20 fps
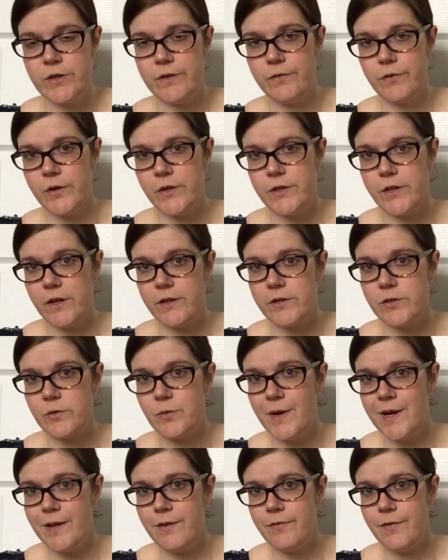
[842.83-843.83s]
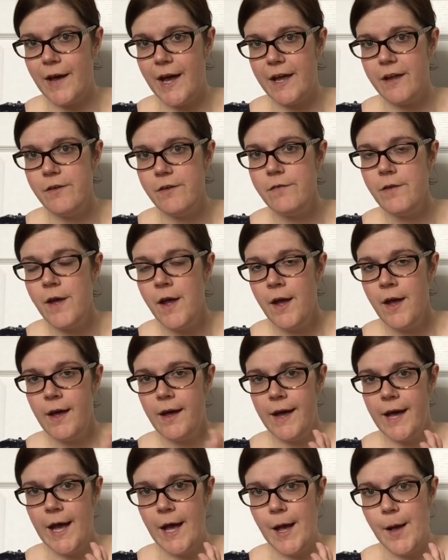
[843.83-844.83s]
for $1.25,
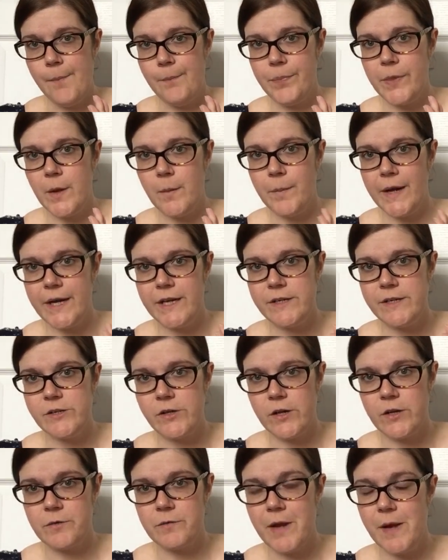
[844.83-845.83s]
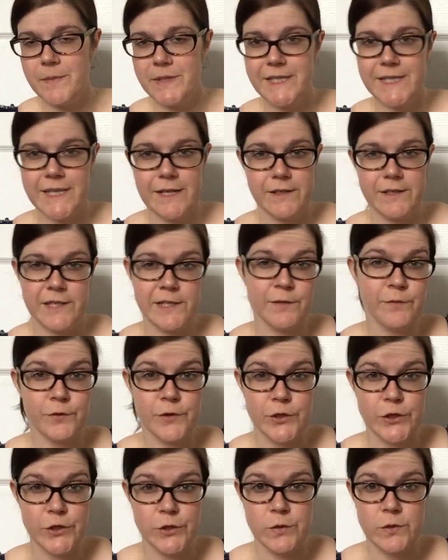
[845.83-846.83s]
but Dollarama sells them
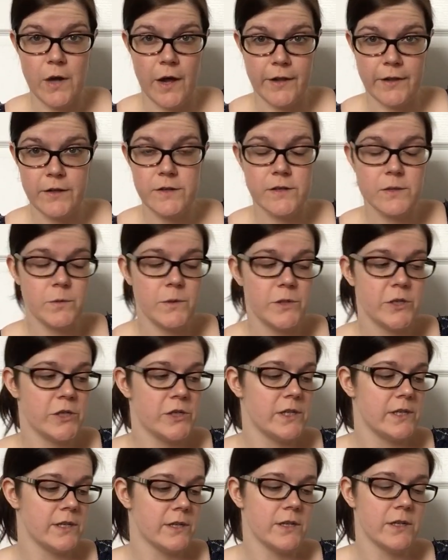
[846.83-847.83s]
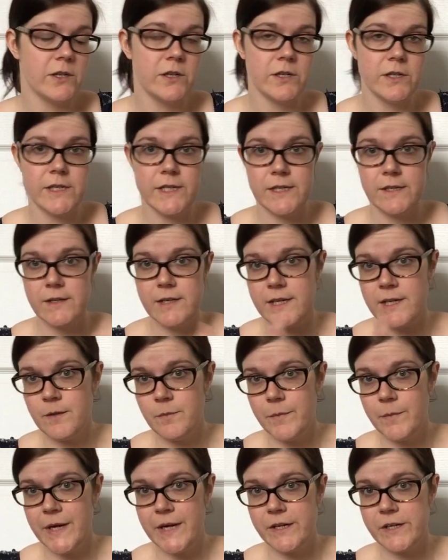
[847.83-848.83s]
for $2, which is still a good deal in
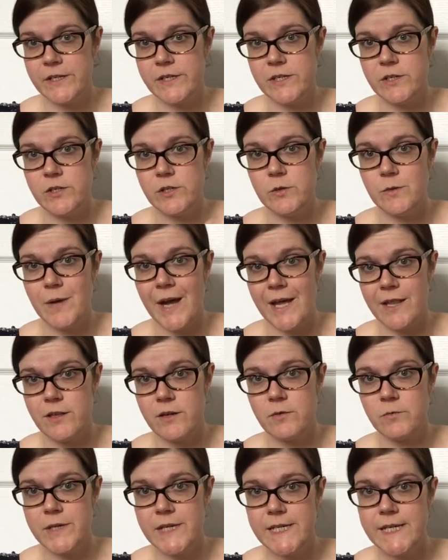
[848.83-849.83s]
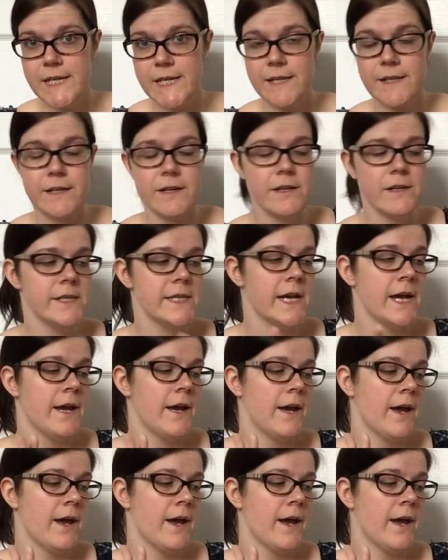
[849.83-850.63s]
comparison to other retailers.